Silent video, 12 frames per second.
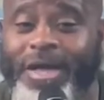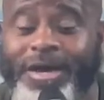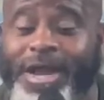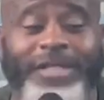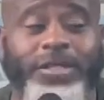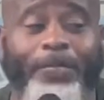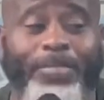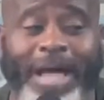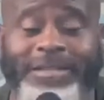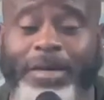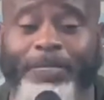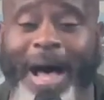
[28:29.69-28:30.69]
There's a
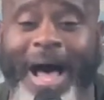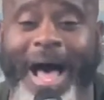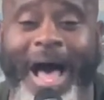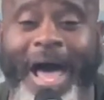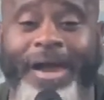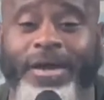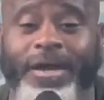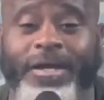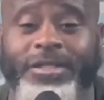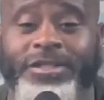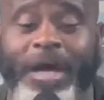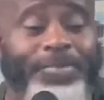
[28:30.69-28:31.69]
blessing behind
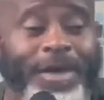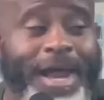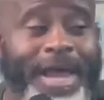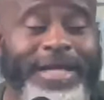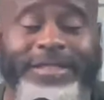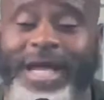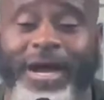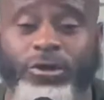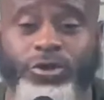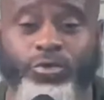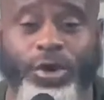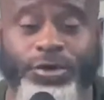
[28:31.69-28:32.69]
something that he
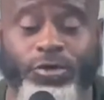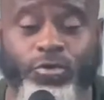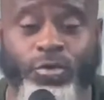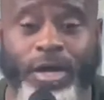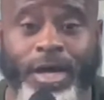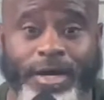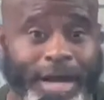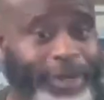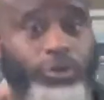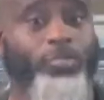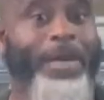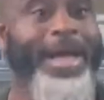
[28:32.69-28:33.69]
tells you to do
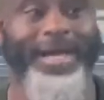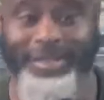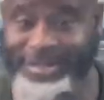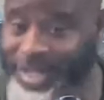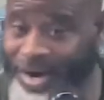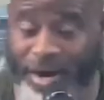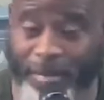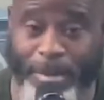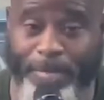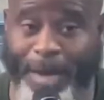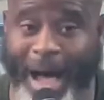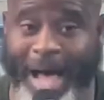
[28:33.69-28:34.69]
that you may consider to be
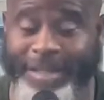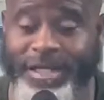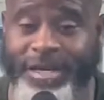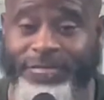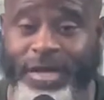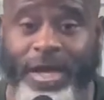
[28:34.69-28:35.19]
positive.